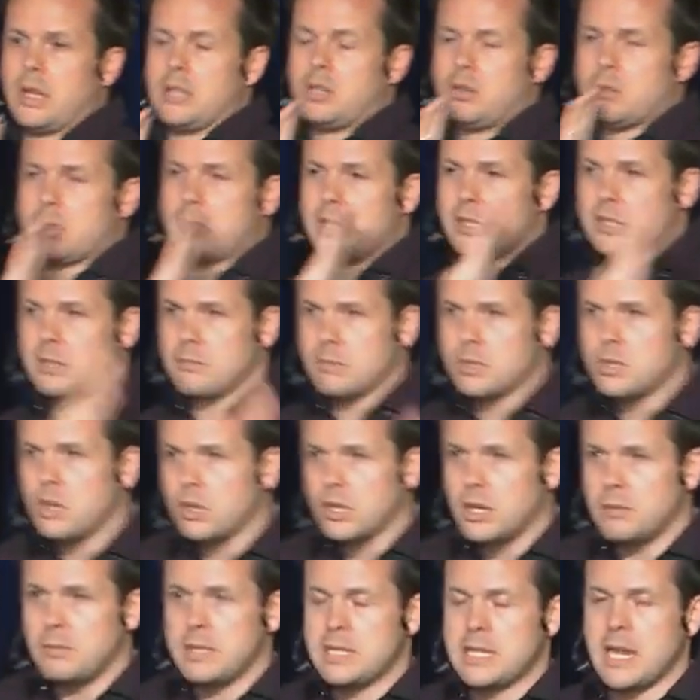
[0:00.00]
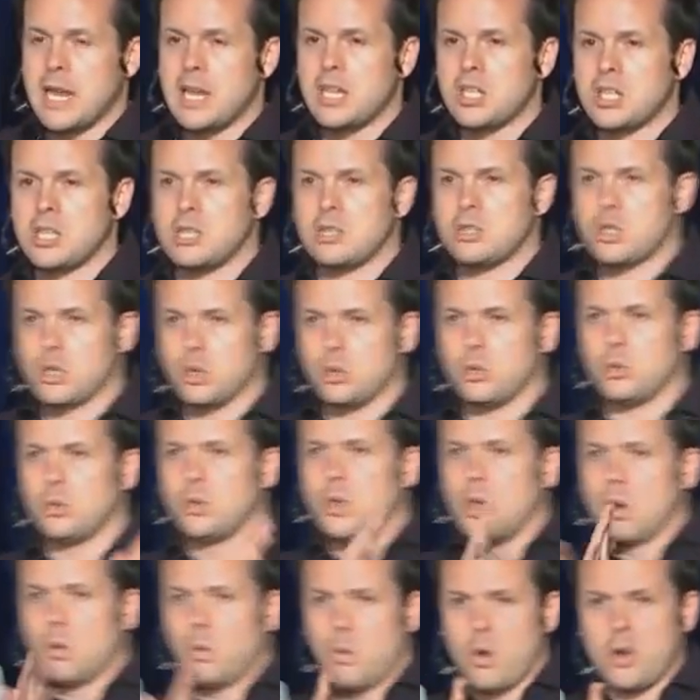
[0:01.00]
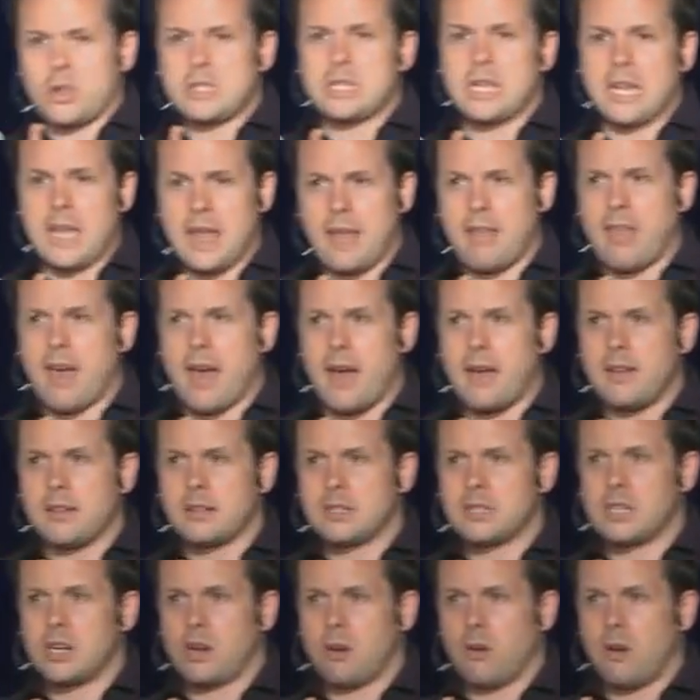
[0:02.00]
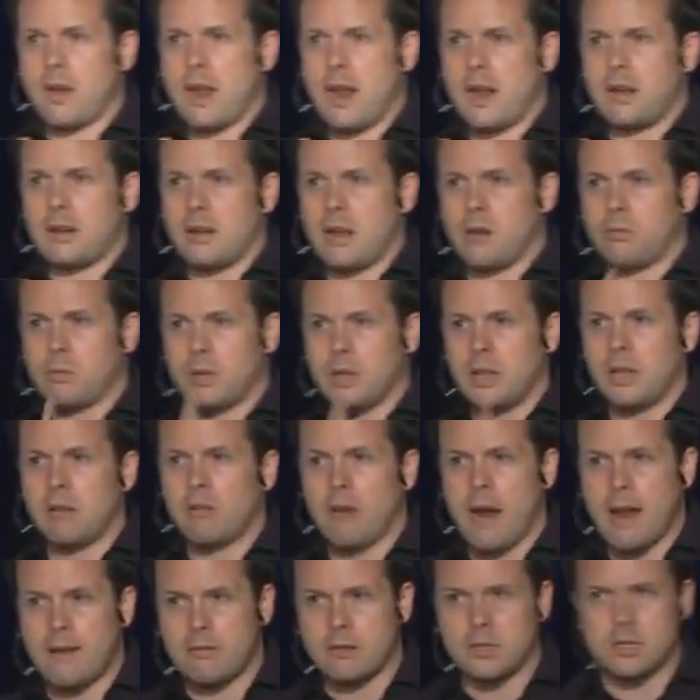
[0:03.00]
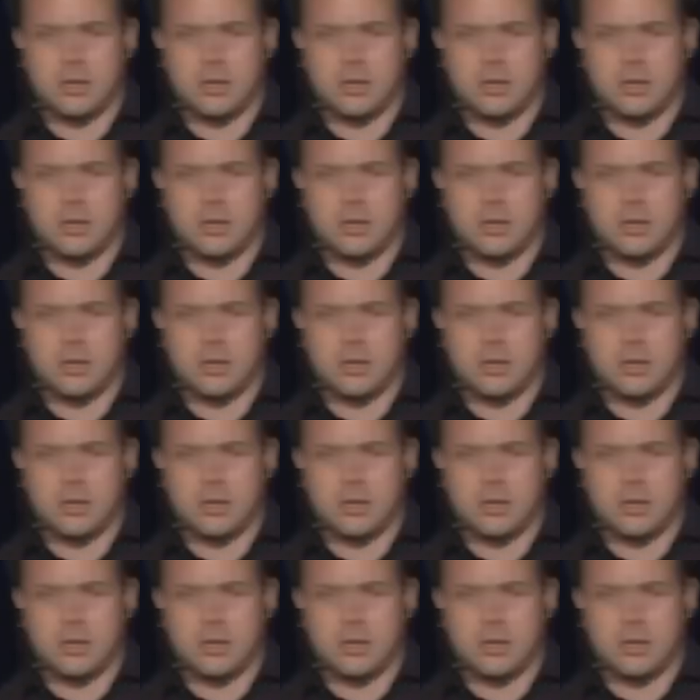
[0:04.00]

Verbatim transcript: and your systems documentation tool work together to create a really great